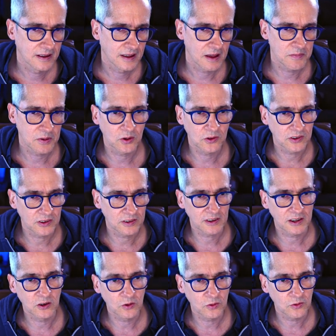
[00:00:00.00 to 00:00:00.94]
And because this is
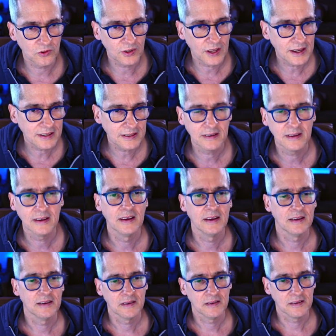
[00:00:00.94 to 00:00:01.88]
a new site,
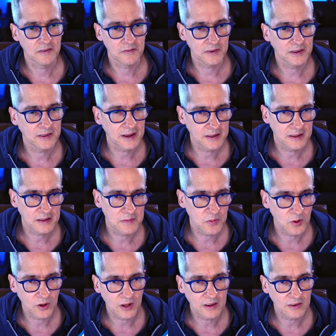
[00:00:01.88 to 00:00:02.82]
the first time that the
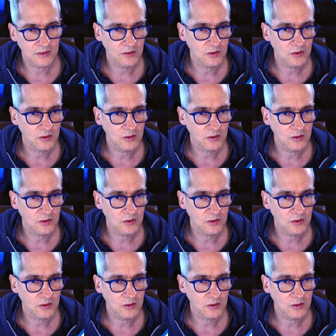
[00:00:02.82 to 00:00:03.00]
plugin is